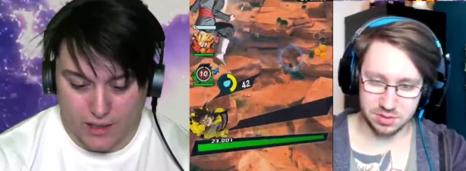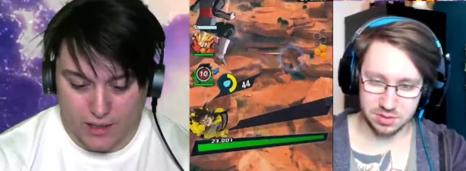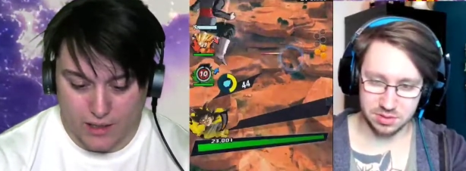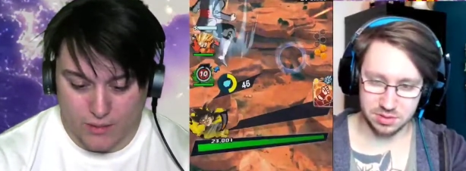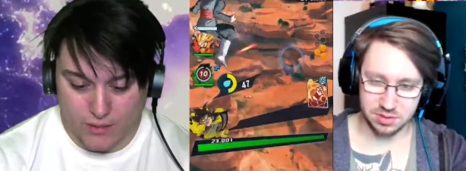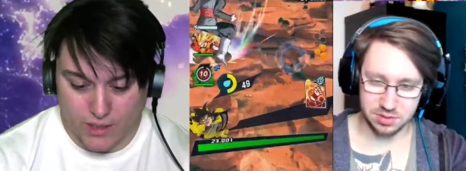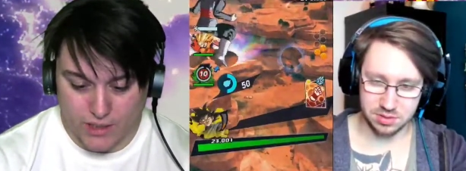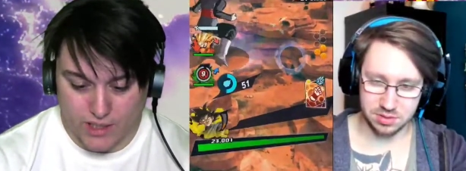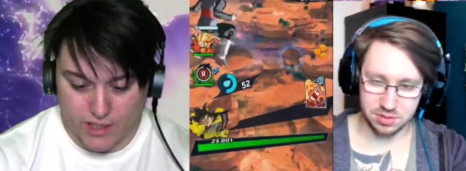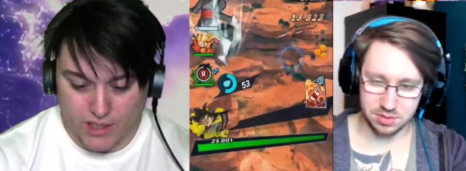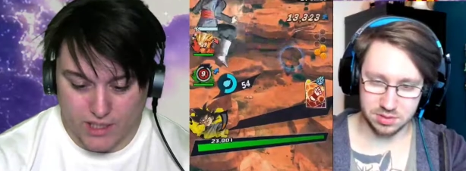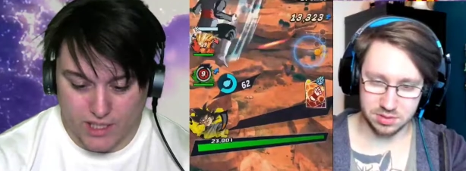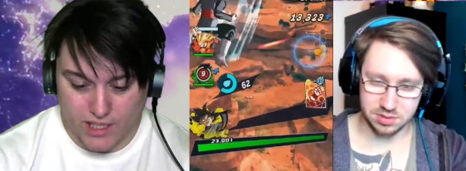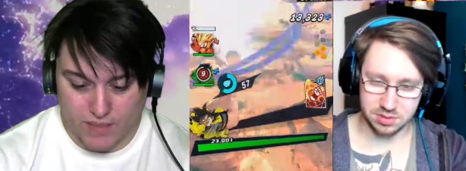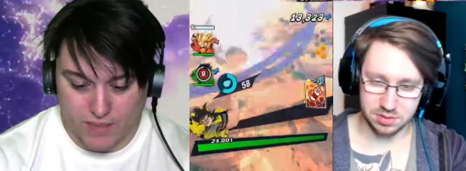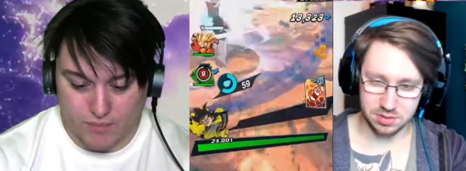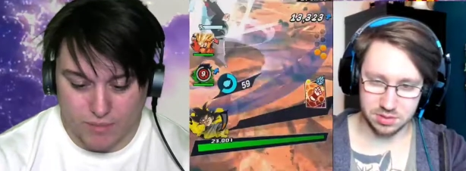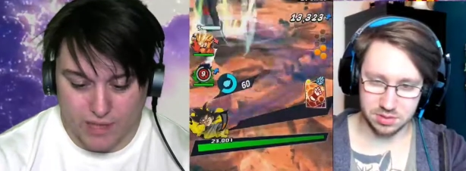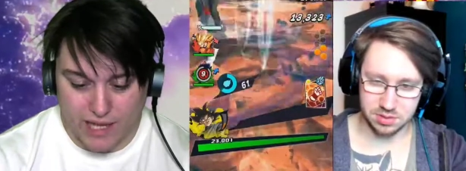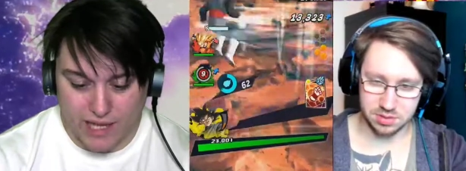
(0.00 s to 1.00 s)
Speaker 1: We need to
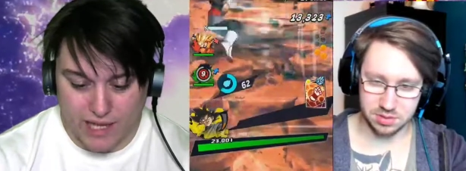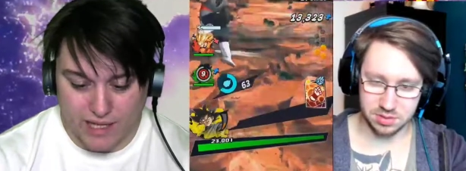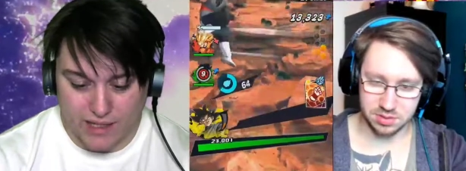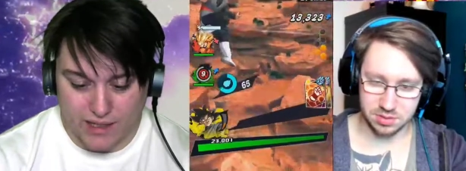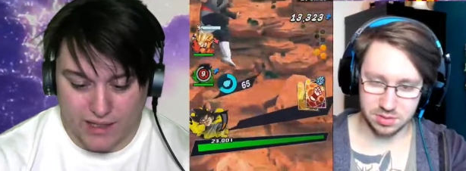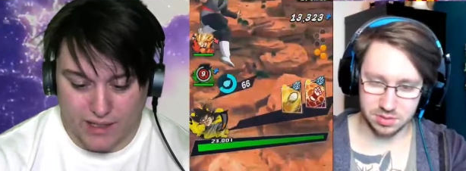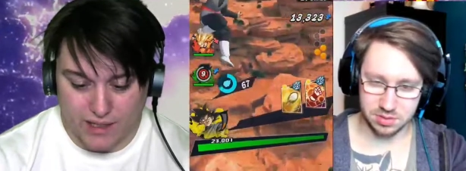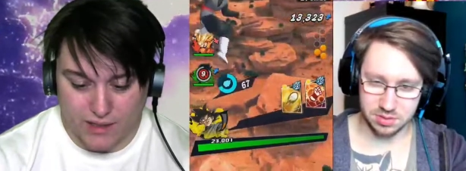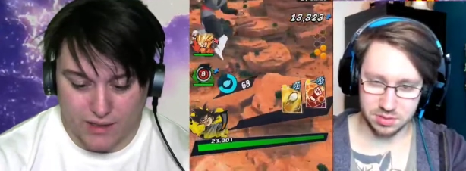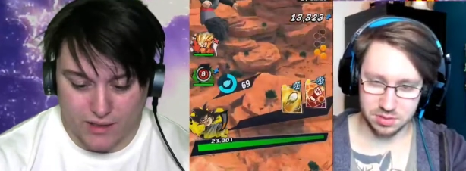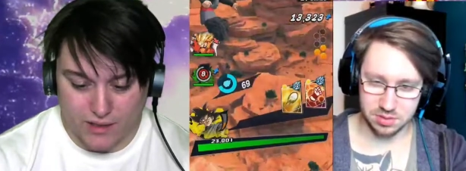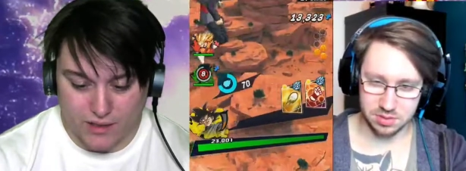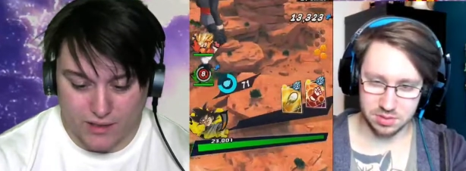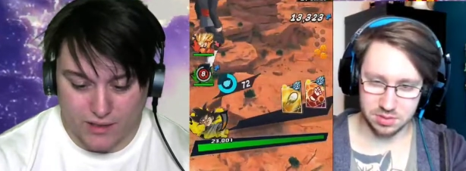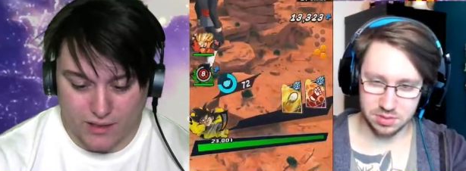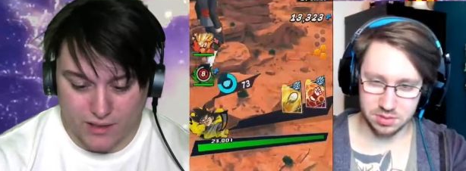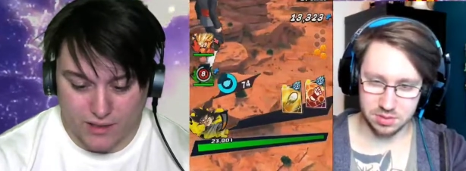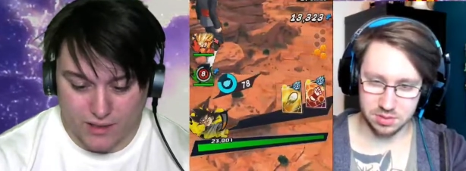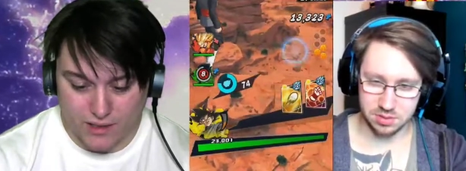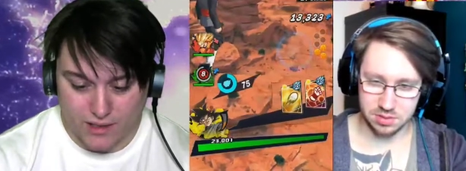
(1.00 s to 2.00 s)
get Black in here.
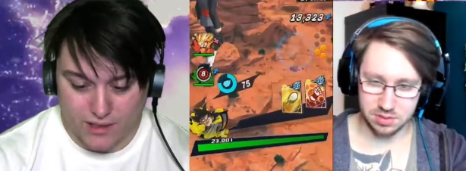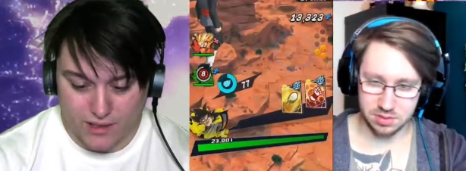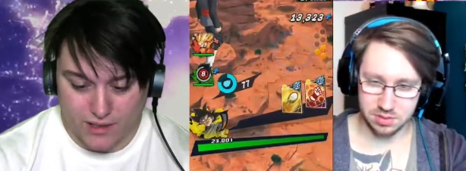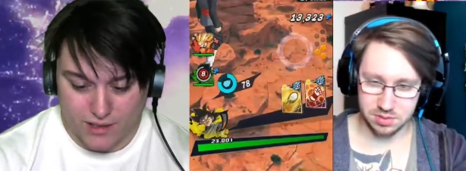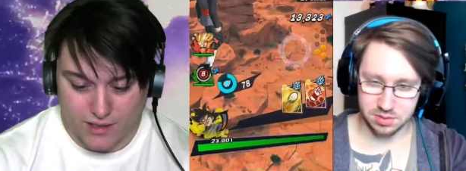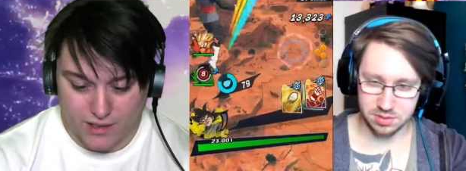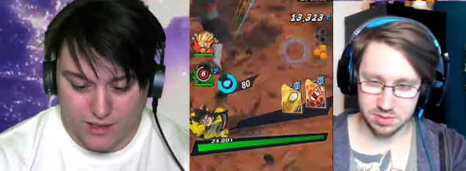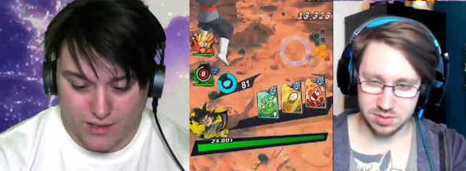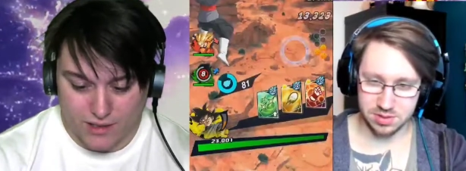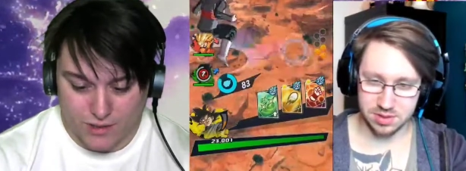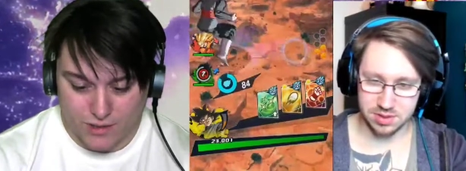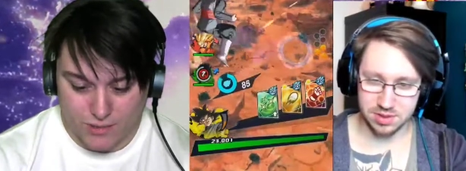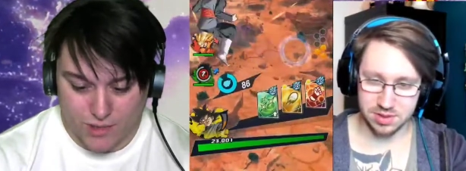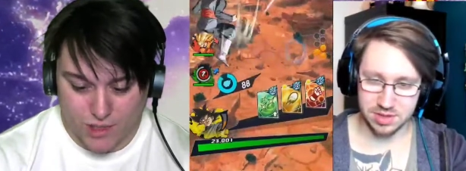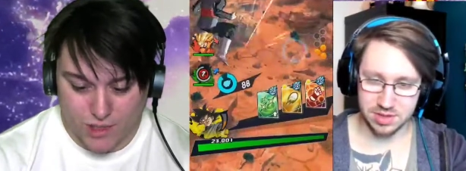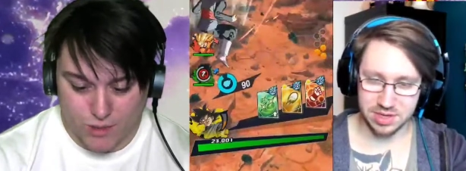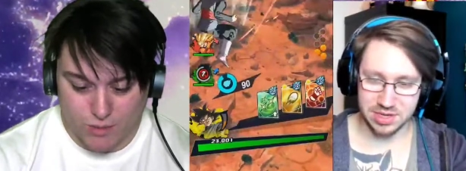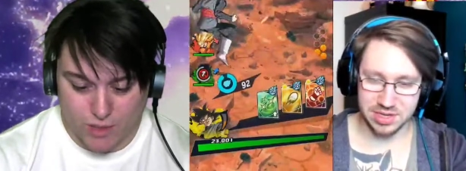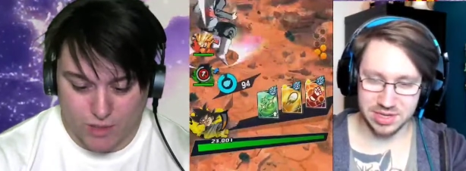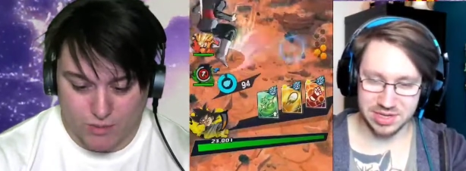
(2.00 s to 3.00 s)
So what
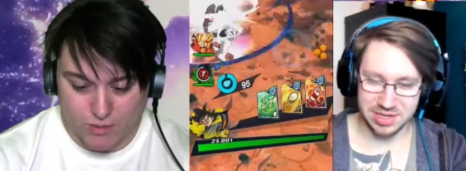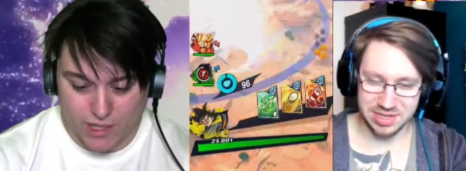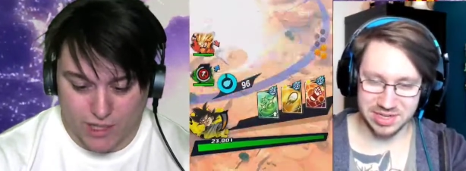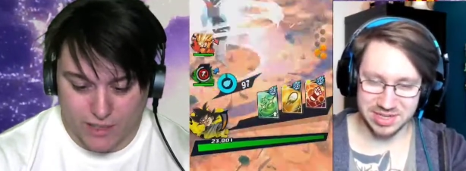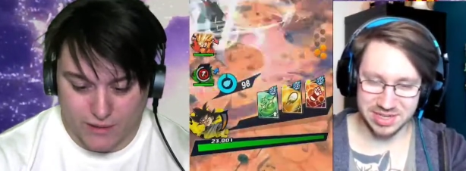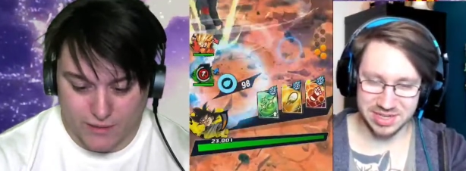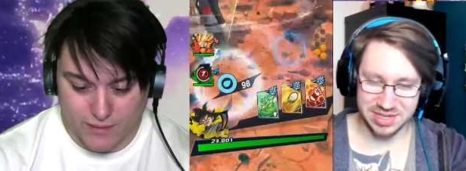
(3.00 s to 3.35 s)
you want, Ryan?